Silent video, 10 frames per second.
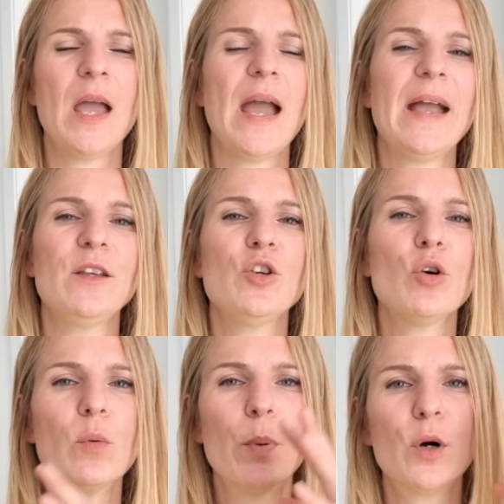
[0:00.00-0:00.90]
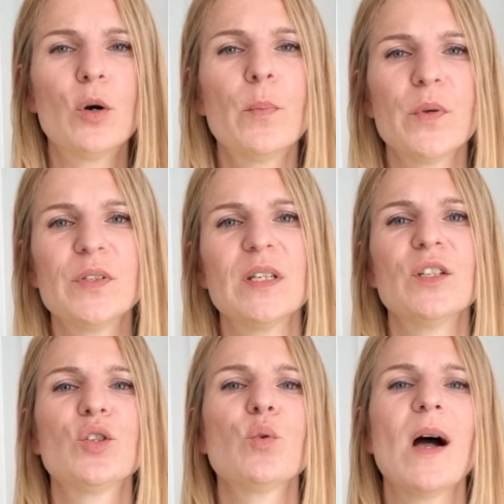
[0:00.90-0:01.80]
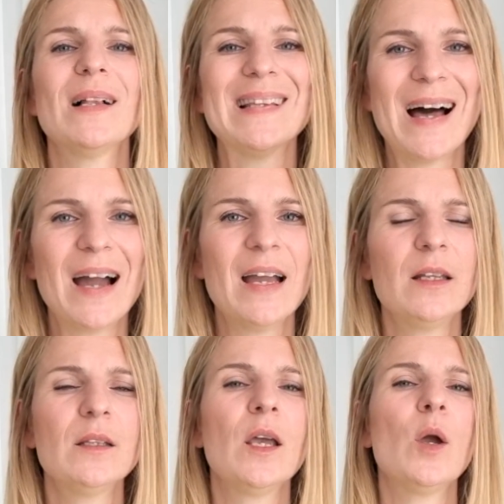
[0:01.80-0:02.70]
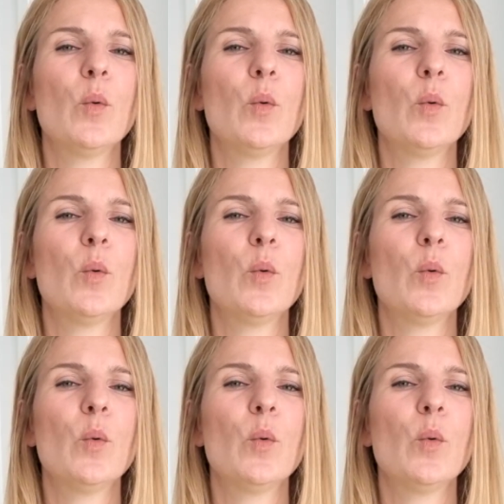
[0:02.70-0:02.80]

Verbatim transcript: And your purpose is to align